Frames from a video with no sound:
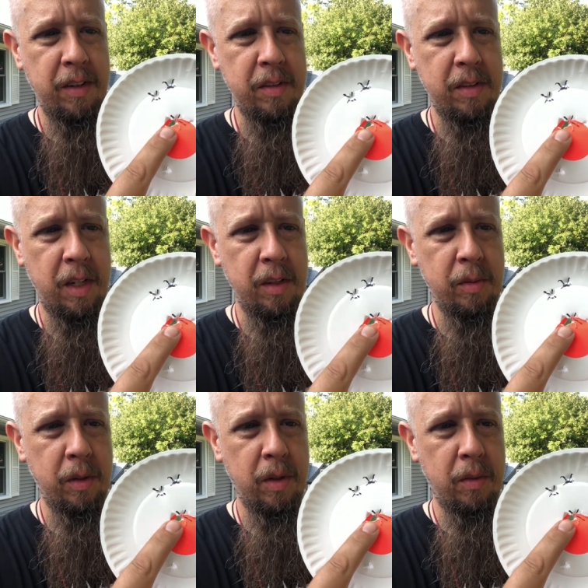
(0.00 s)
I saw this
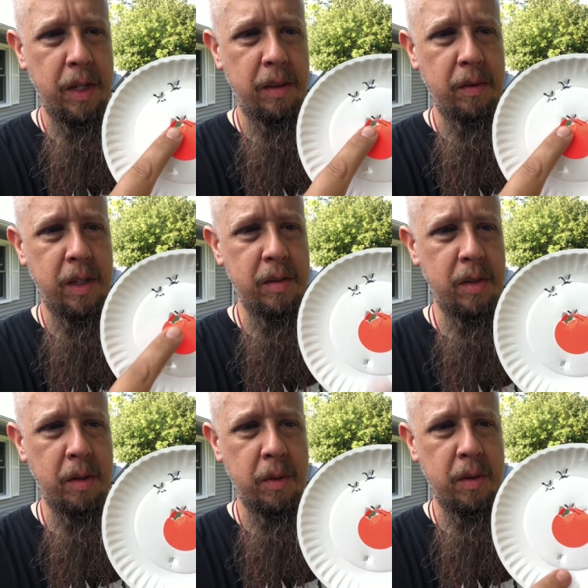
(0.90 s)
one go right through that
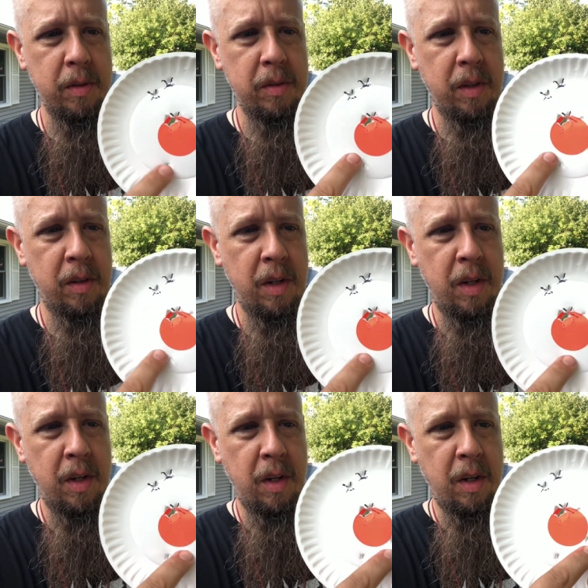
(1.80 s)
same hole. So
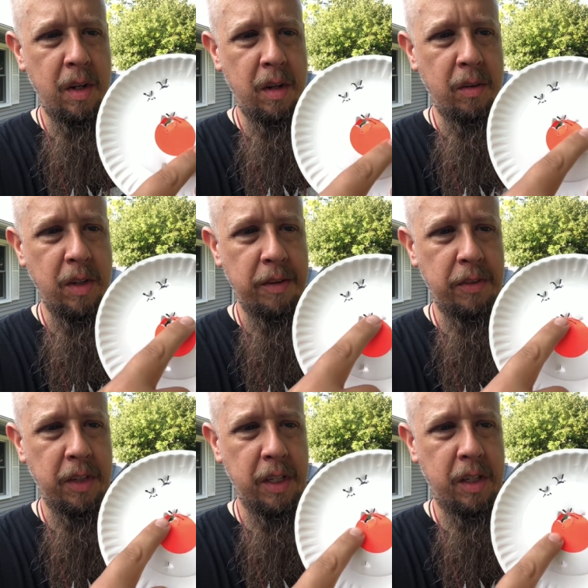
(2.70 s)
we're
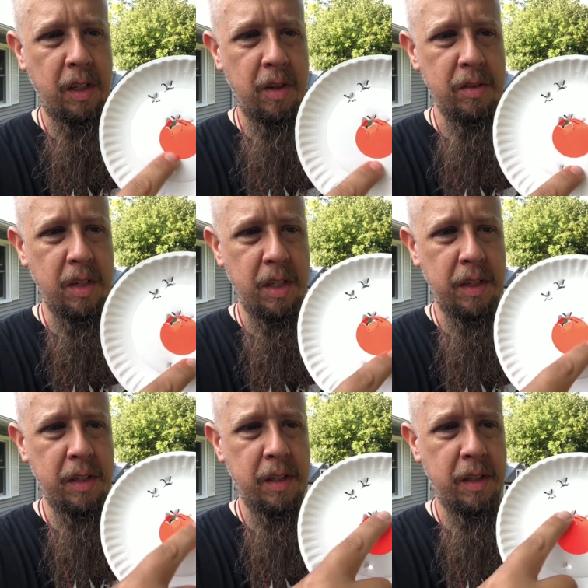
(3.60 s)
definitely closing
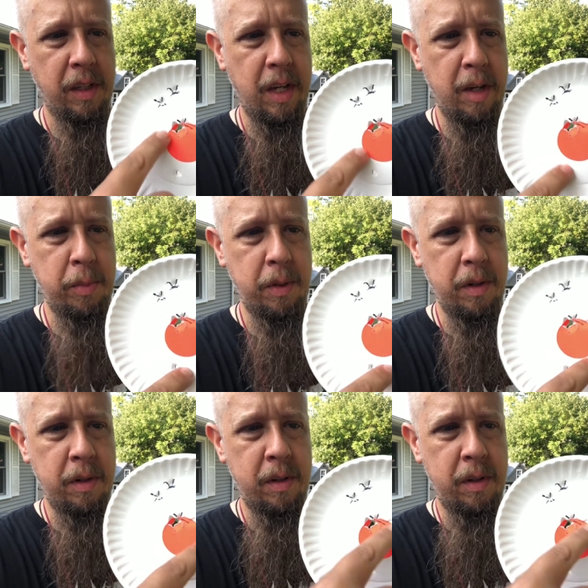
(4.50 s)
in the gap here,